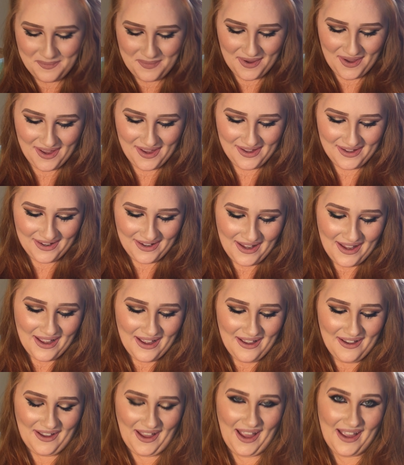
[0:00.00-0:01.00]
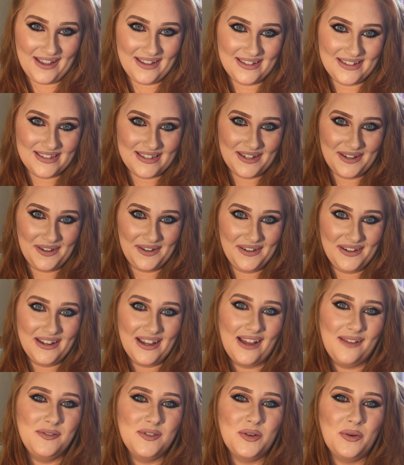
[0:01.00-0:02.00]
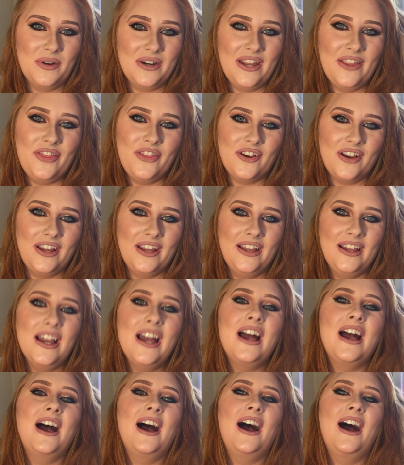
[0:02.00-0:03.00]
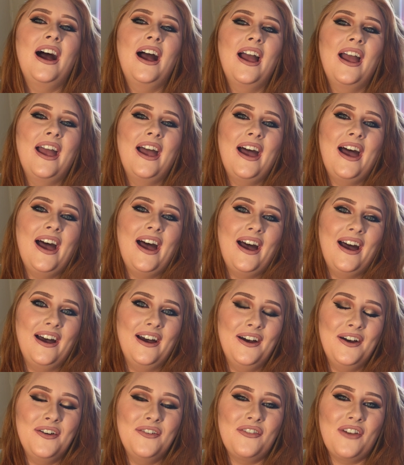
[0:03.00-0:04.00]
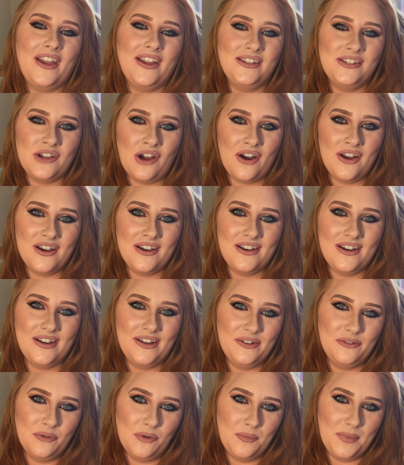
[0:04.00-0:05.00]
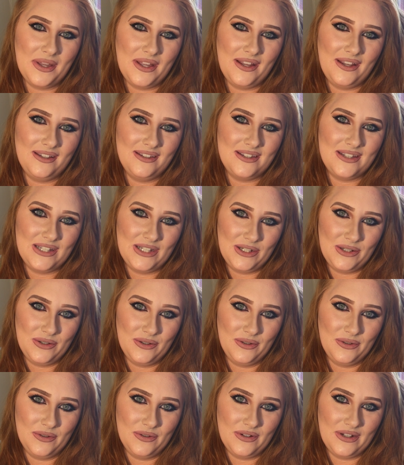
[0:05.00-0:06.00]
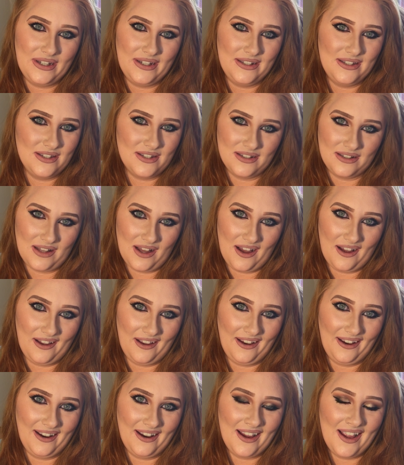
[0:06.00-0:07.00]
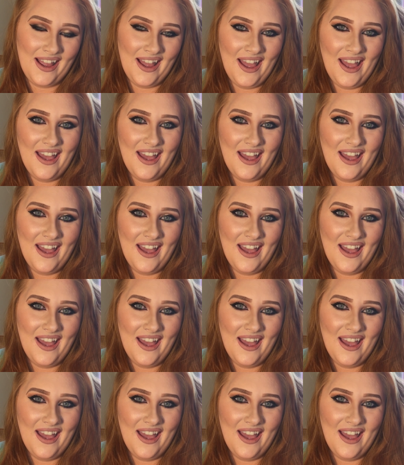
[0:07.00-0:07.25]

But okay, so I'm 23. I have a daughter who will be two in July.